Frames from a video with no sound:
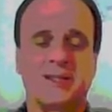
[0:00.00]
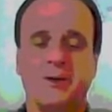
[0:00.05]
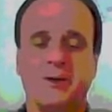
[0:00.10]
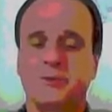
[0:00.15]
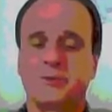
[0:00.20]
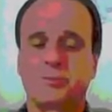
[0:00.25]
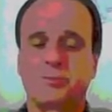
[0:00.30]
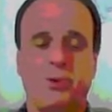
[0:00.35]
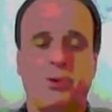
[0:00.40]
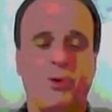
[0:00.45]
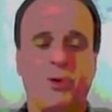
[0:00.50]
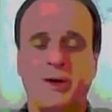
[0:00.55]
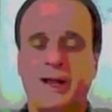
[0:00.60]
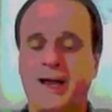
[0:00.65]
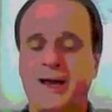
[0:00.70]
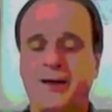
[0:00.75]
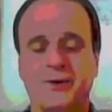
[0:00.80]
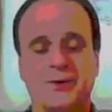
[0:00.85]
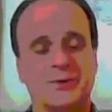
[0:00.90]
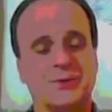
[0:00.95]
that was poured
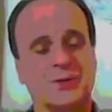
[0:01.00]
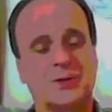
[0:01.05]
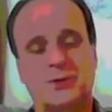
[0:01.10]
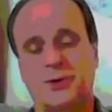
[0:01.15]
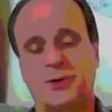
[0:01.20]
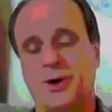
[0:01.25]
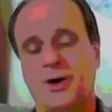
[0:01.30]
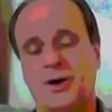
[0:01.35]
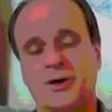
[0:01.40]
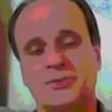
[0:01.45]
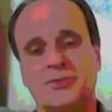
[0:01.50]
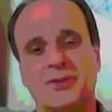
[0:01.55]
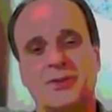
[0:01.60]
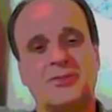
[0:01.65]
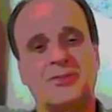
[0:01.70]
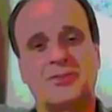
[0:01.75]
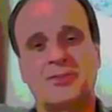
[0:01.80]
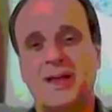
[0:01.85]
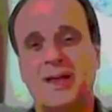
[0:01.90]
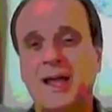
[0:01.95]
out on the cross and
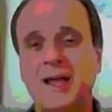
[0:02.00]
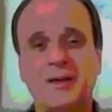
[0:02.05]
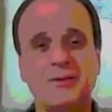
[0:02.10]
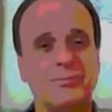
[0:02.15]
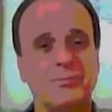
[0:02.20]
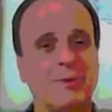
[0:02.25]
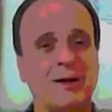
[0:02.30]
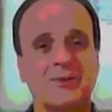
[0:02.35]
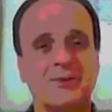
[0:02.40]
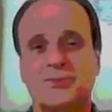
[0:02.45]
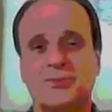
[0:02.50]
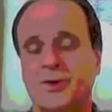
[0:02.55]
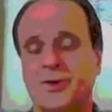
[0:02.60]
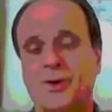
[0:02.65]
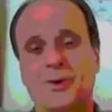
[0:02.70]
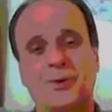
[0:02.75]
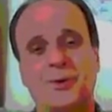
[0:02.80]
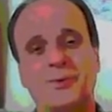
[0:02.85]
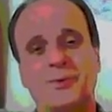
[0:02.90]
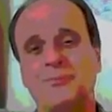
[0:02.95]
save my
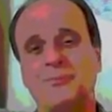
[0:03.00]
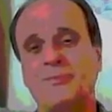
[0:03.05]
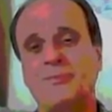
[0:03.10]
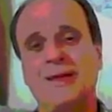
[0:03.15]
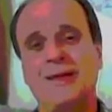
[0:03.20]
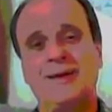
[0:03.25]
soul.